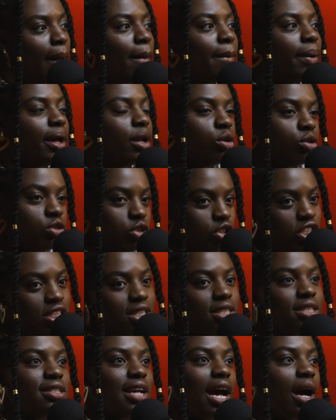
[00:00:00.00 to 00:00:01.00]
but also
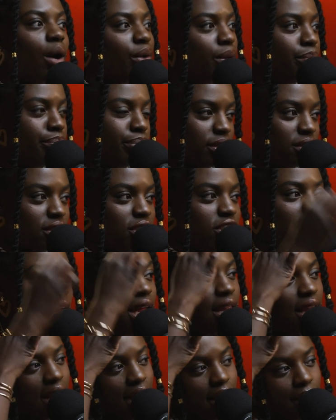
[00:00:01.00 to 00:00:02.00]
just how we build each
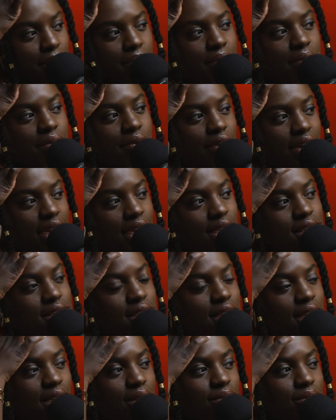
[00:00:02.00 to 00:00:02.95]
other up. Right.